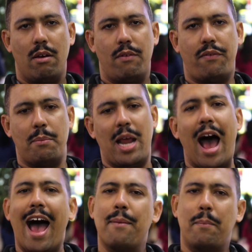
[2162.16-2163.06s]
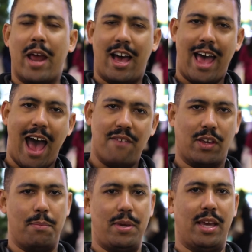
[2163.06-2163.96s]
from not
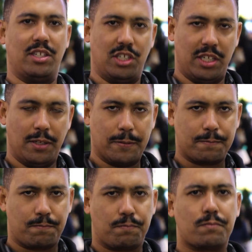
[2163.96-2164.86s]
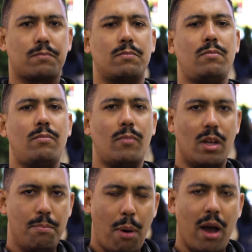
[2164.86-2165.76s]
having a PhD.
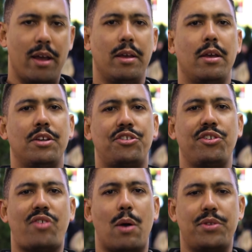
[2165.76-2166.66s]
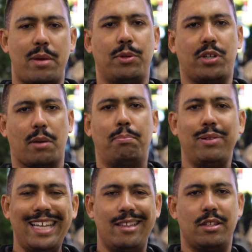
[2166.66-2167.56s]
But since I was able to
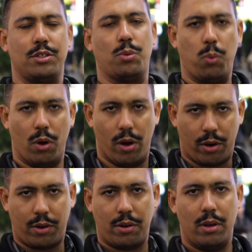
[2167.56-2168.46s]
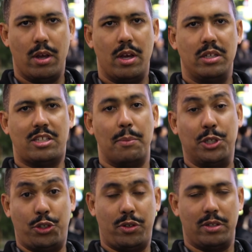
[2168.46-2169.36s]
complete this work,
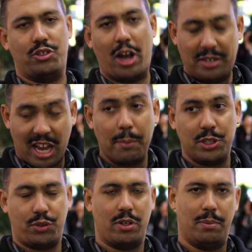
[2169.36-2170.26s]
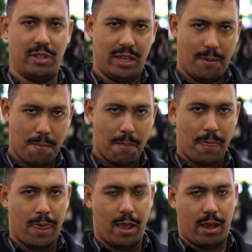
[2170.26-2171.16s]
demonstrably
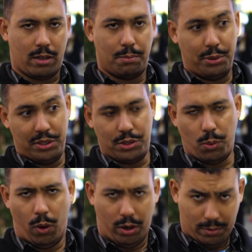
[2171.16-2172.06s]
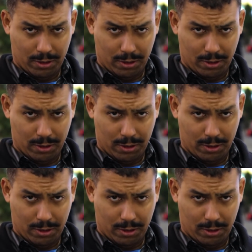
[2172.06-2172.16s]
complete this work,